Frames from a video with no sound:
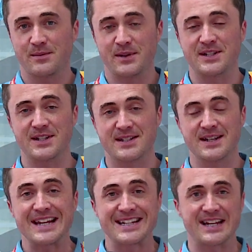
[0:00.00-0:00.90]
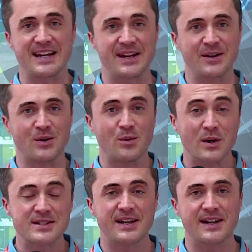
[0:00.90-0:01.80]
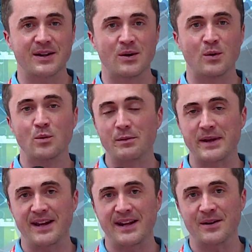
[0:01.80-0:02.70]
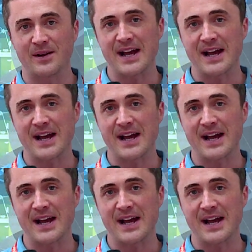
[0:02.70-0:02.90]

which is eating, or was eating, or will be eating, or